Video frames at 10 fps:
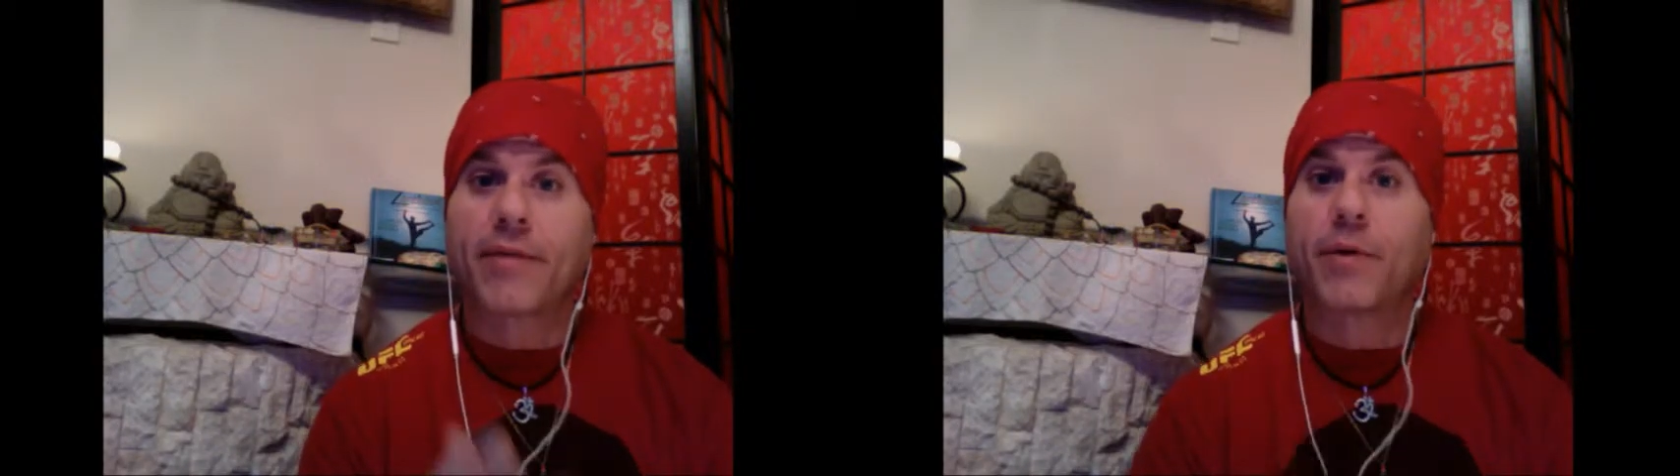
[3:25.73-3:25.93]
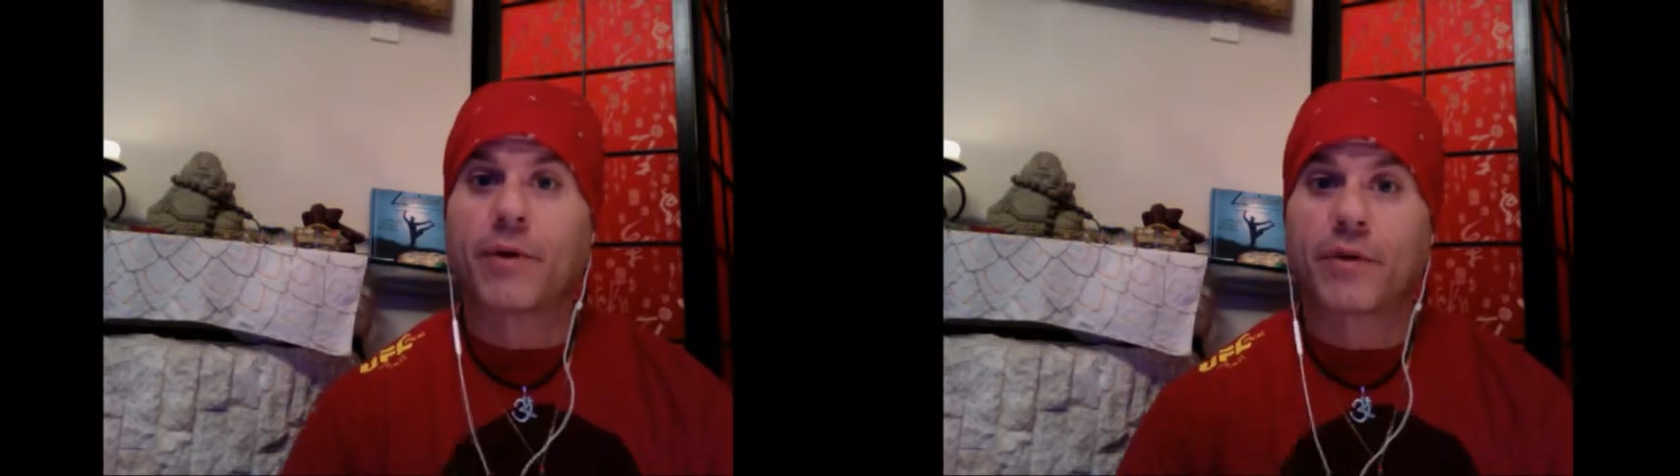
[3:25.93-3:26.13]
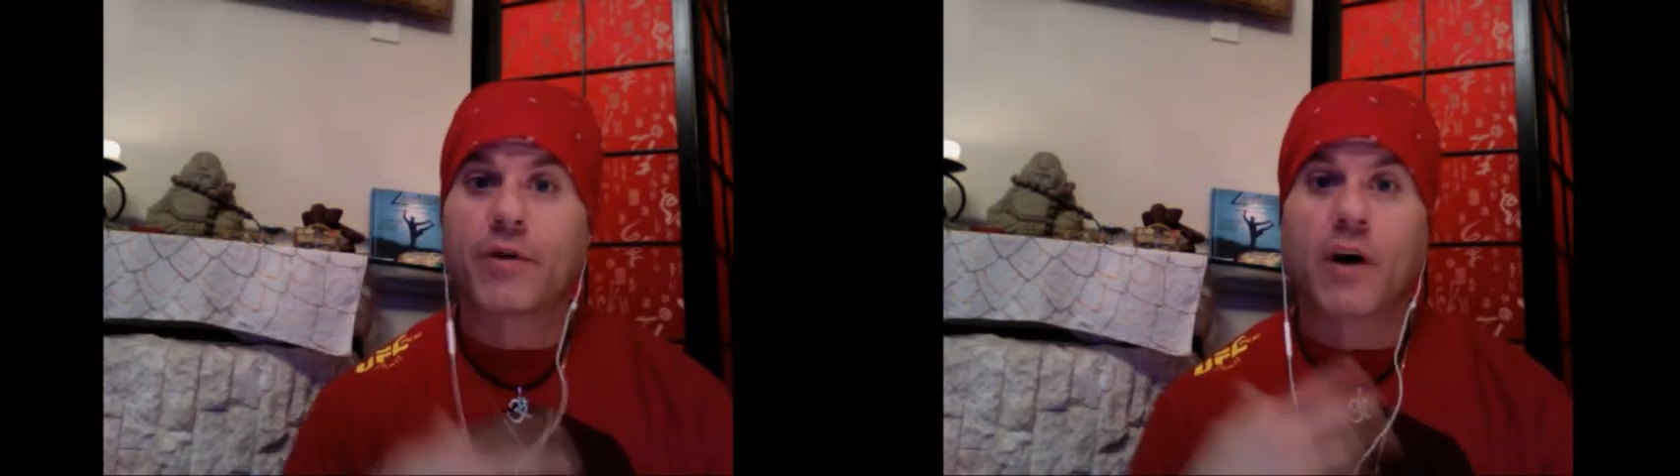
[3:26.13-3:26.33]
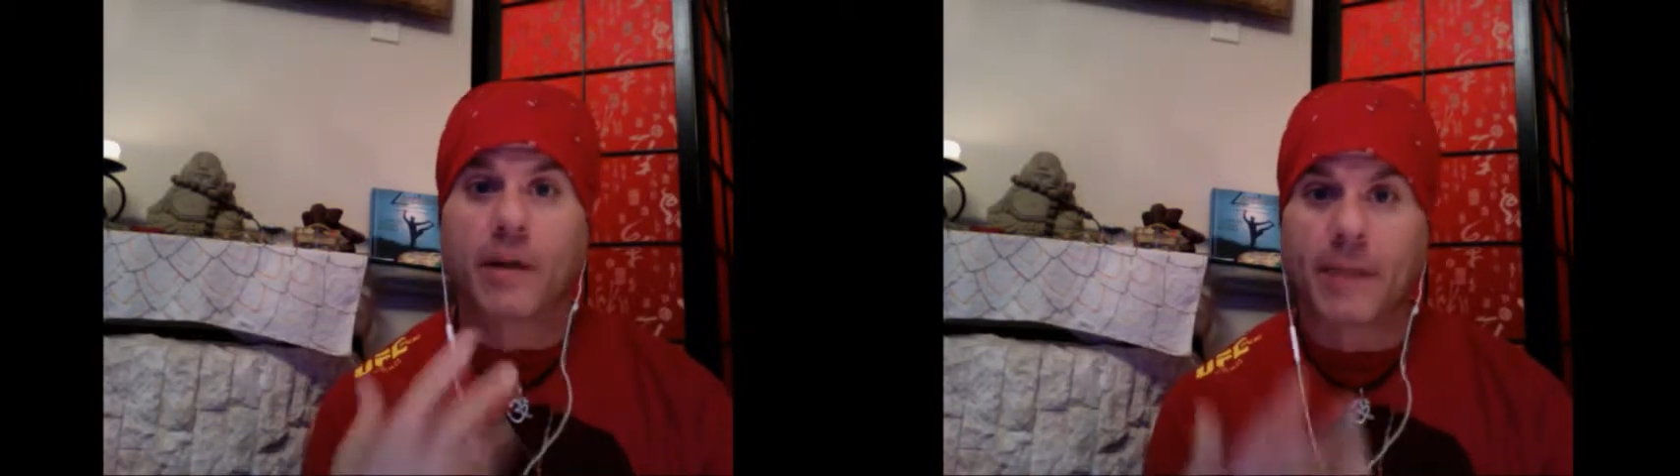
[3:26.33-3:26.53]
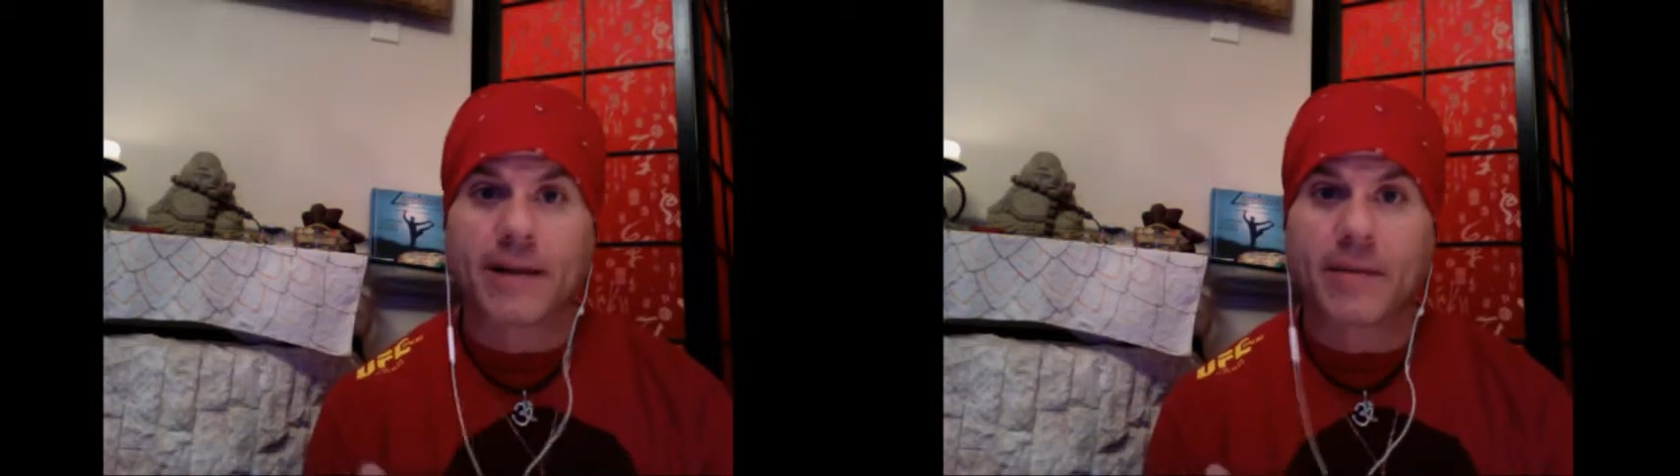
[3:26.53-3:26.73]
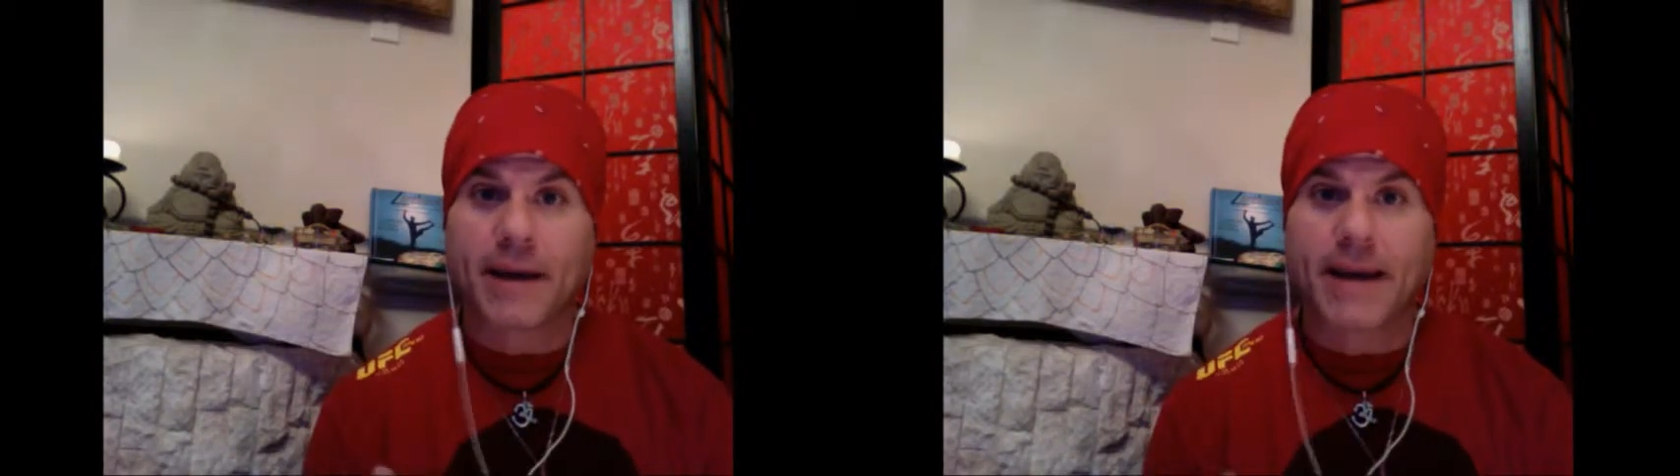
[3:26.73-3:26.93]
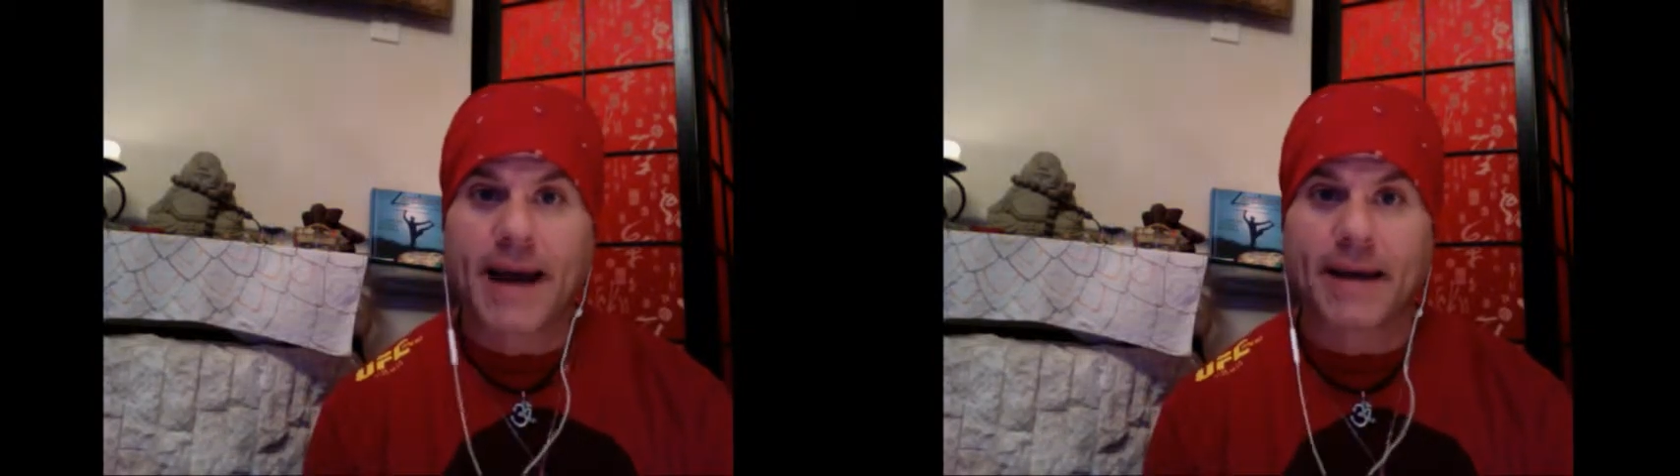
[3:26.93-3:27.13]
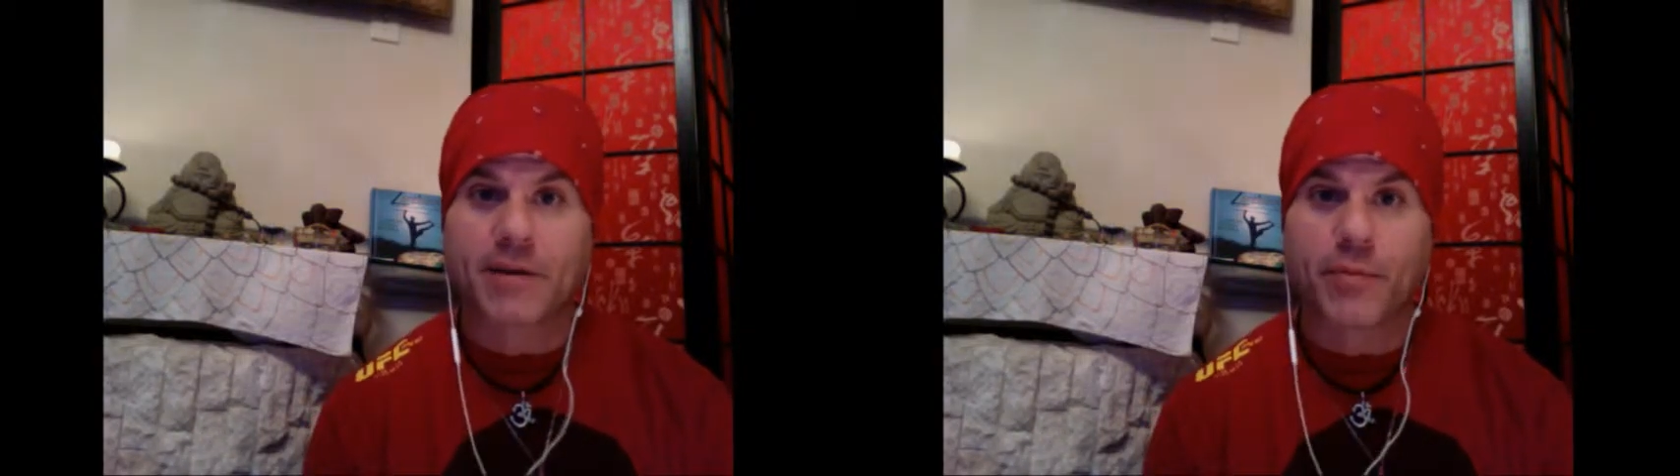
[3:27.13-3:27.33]
when you're talking about the
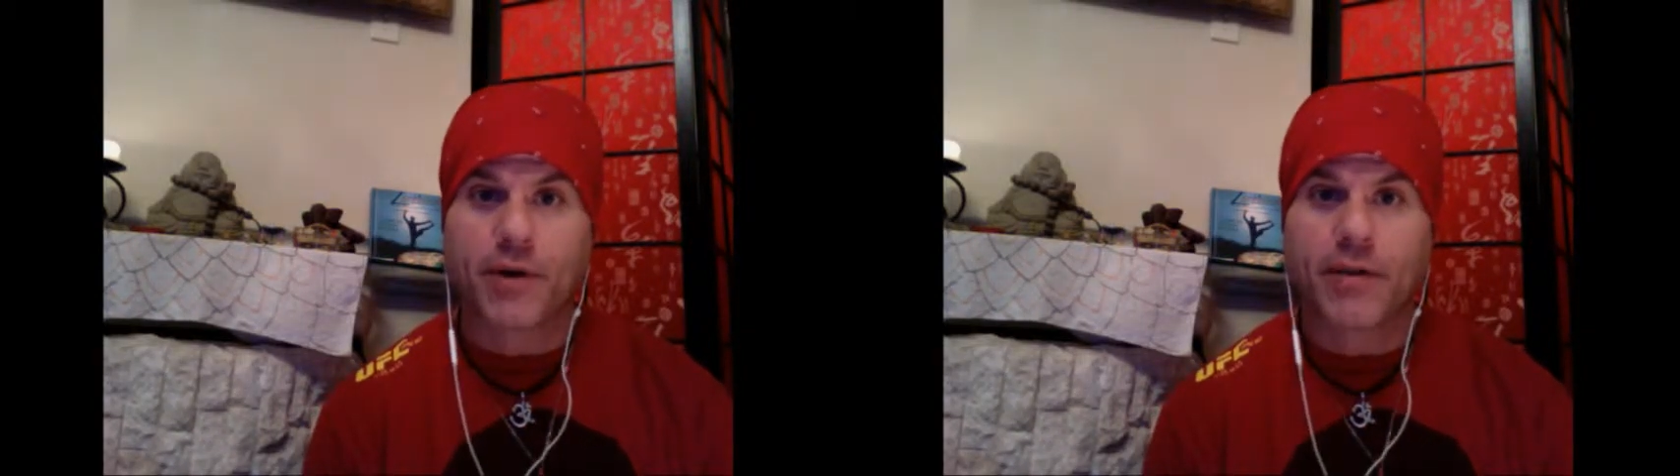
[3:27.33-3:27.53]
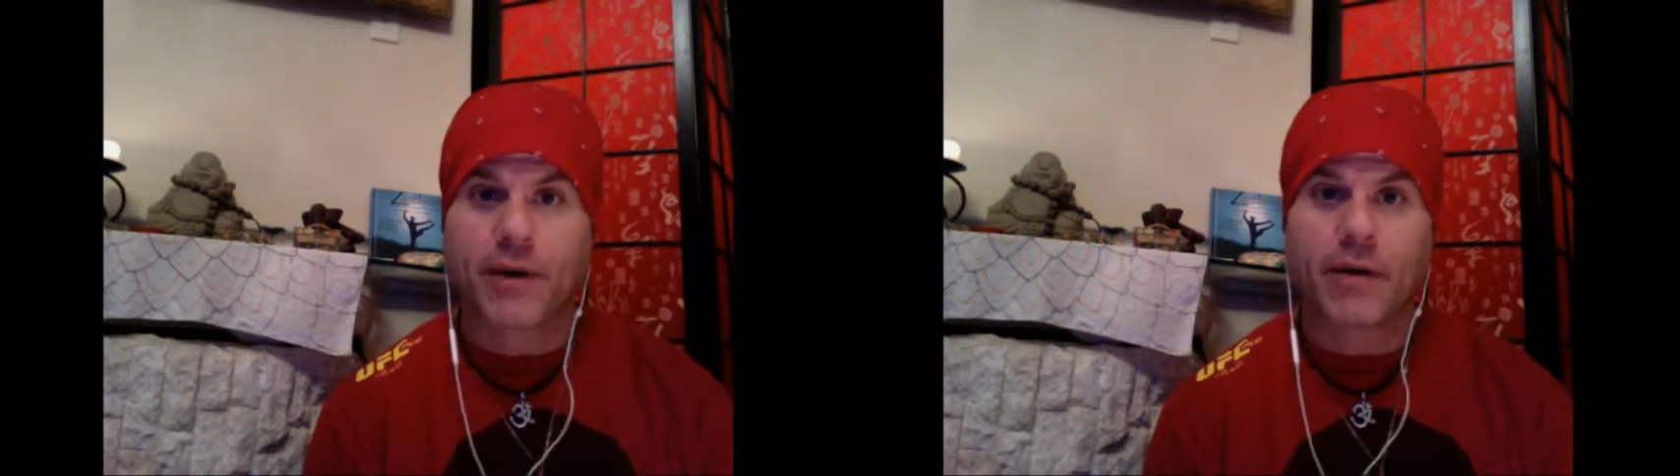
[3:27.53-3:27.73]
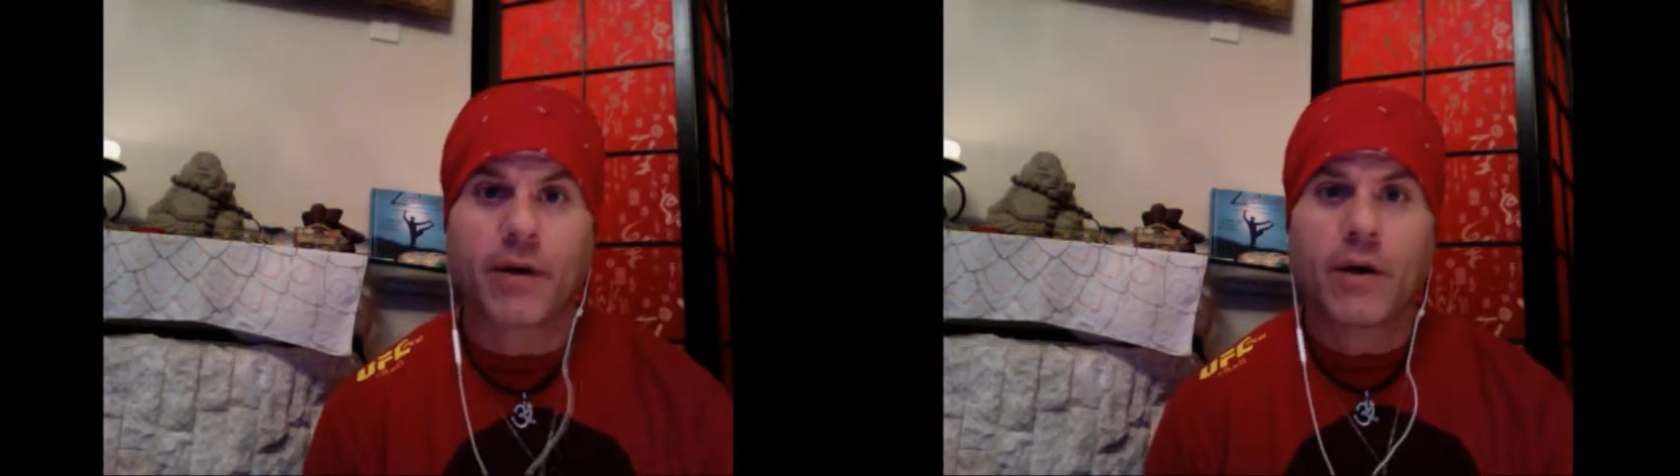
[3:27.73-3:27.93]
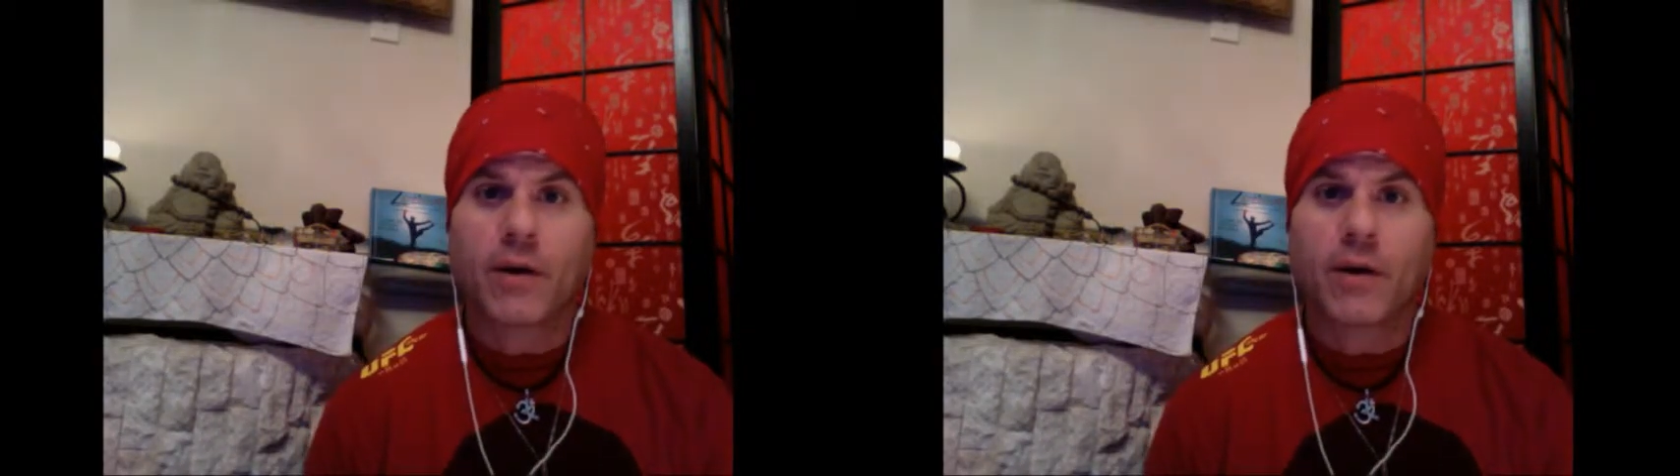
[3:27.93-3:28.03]
mechanics of breathing.